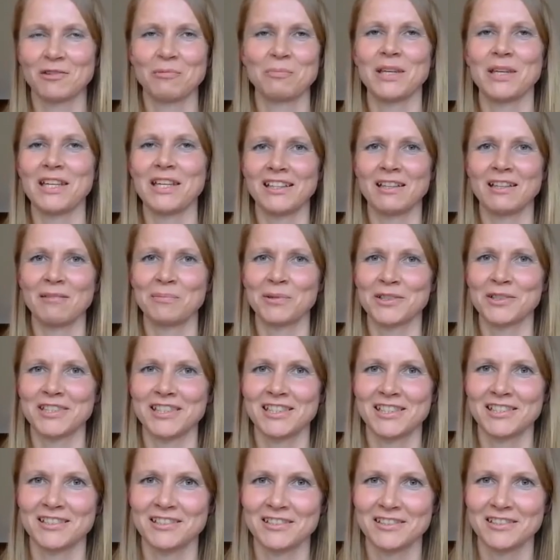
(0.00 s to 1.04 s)
to be in the
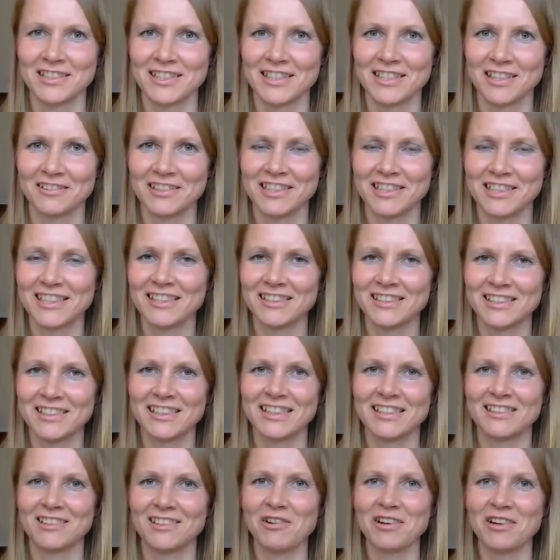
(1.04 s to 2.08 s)
position of suddenly
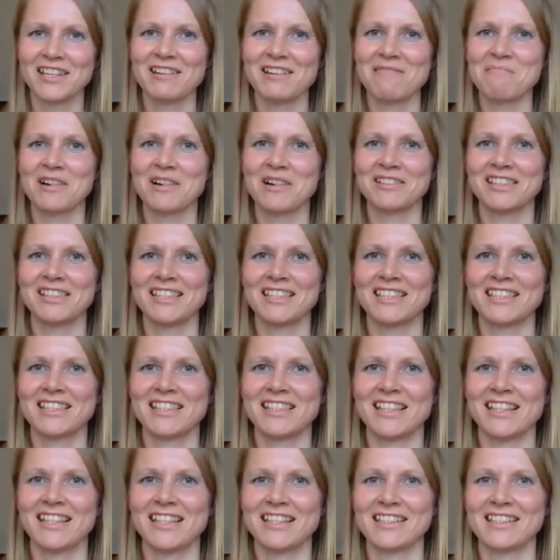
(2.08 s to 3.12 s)
talking about these
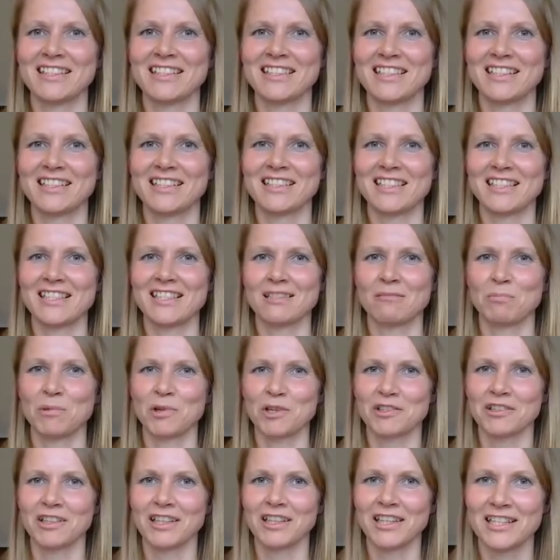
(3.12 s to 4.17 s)
things, it's just
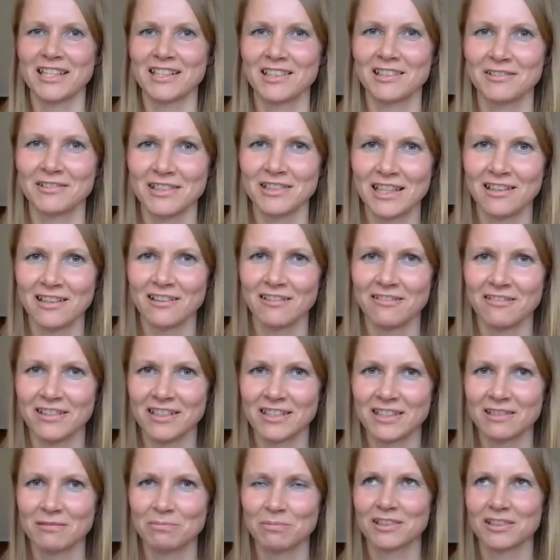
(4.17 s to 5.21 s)
purely
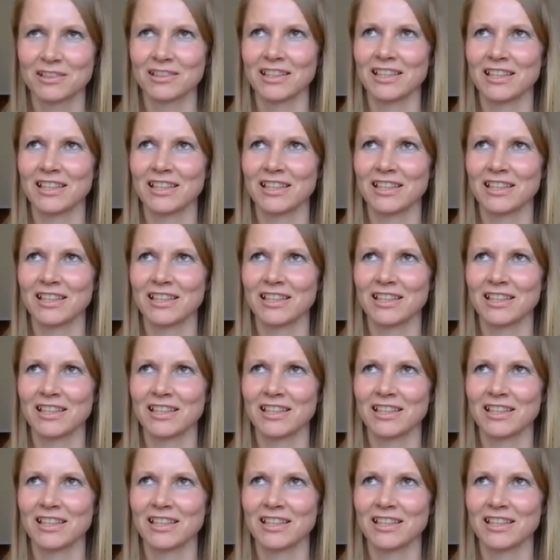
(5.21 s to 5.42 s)
intuitive.